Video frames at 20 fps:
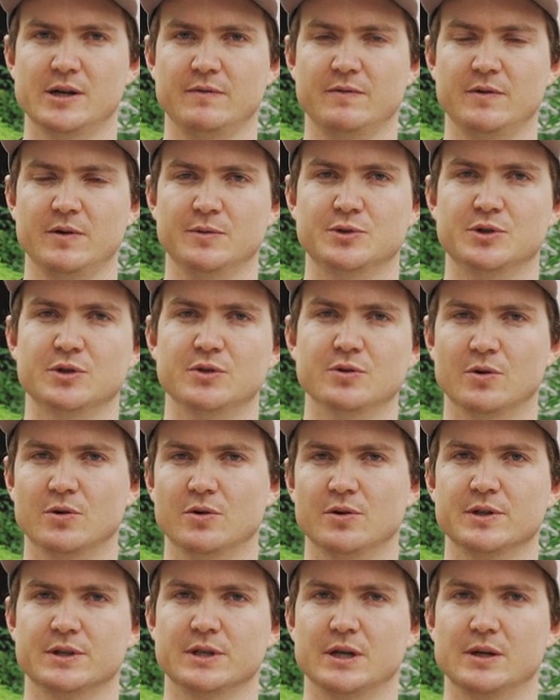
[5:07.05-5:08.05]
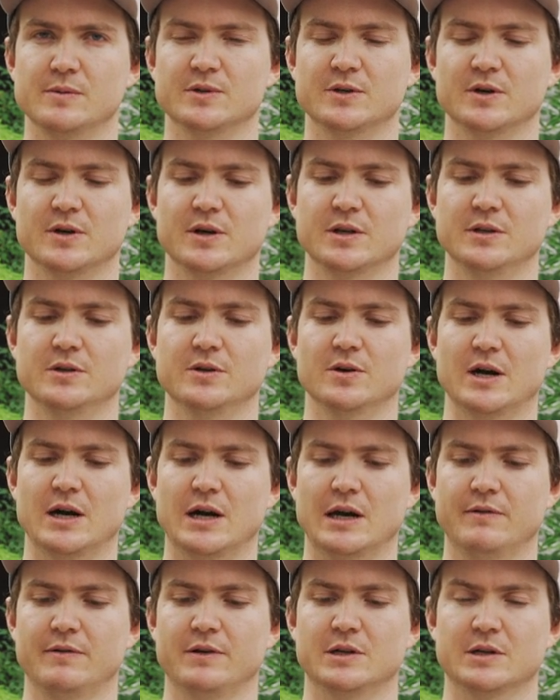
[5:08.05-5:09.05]
If you do all the same side, your
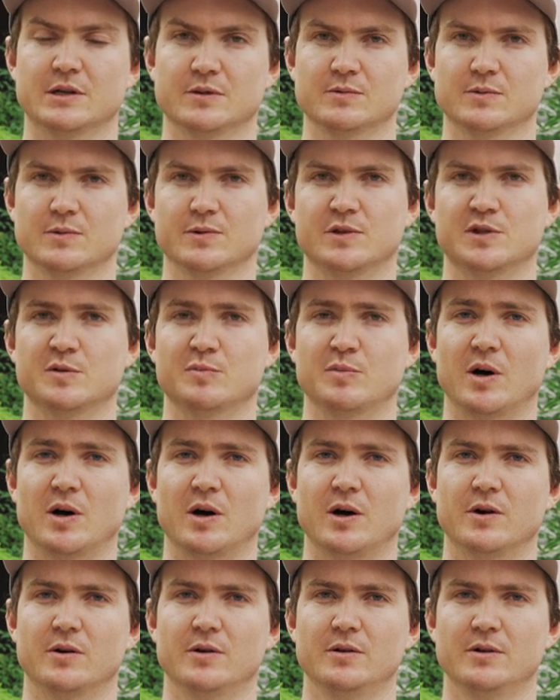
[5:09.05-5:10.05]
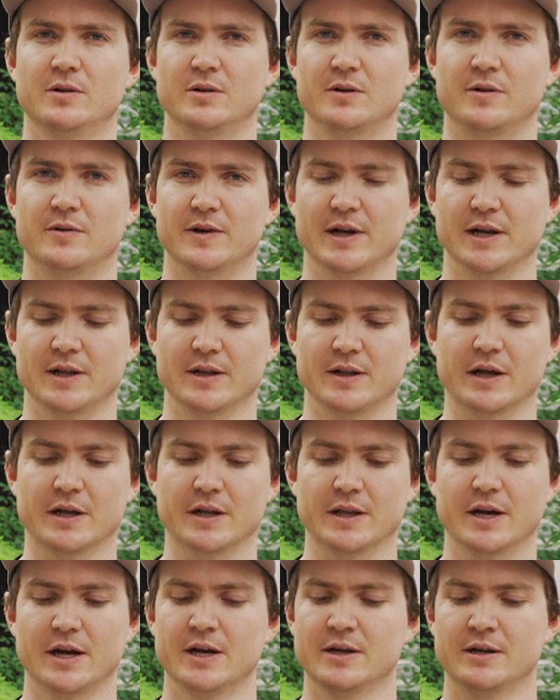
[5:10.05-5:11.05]
half hitches will spiral around
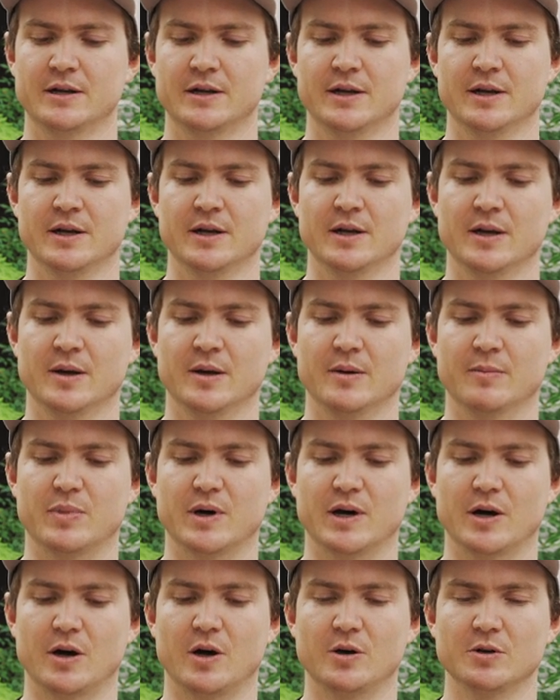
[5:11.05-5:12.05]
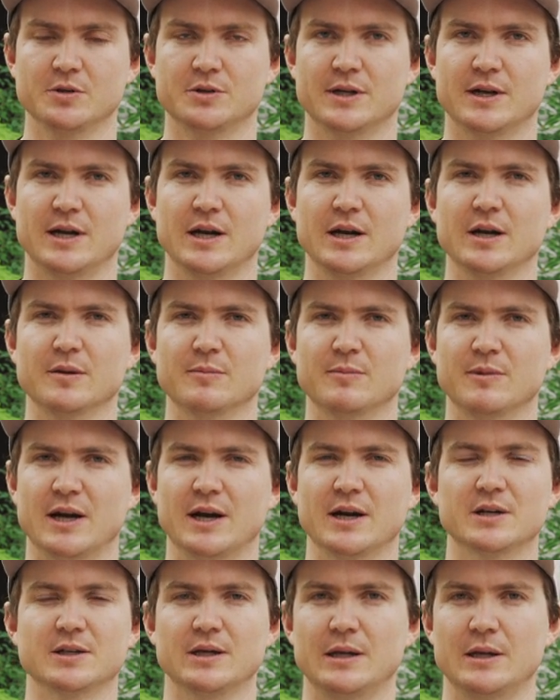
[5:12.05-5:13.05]
like that. By alternating them, they
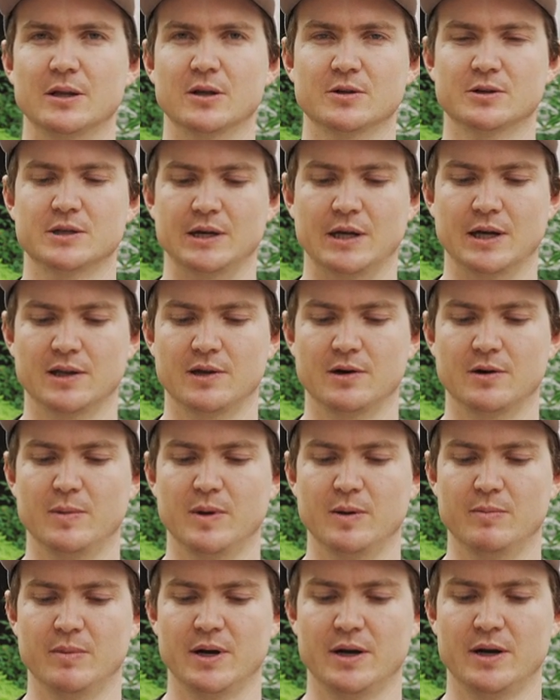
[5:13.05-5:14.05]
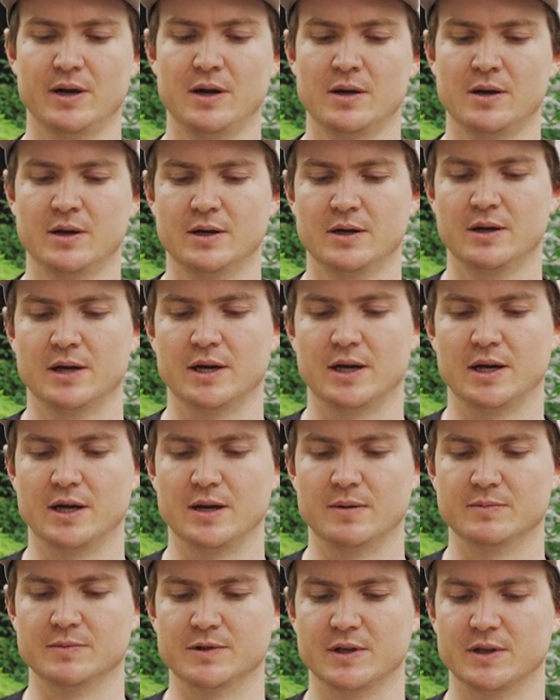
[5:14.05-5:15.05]
actually lock together a bit better.
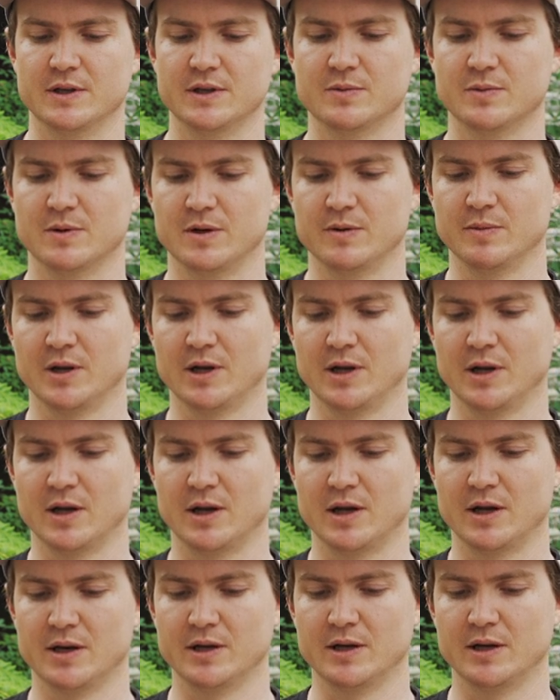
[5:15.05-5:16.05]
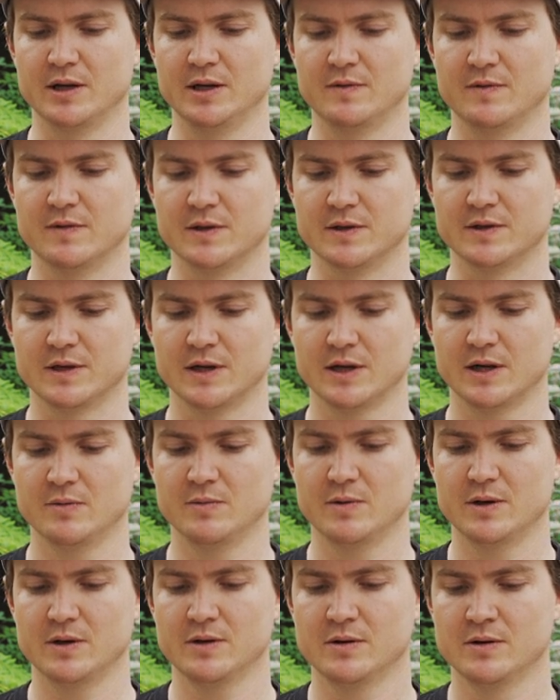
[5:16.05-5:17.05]
So this one I'm going to go underneath for the second
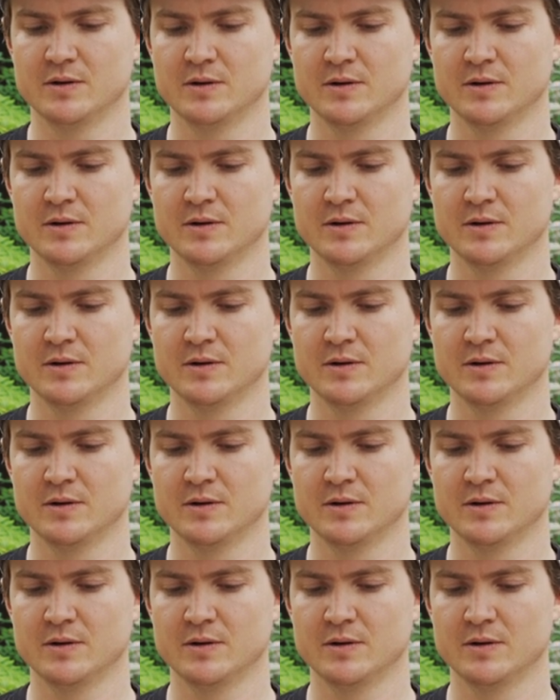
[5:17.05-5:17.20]
one.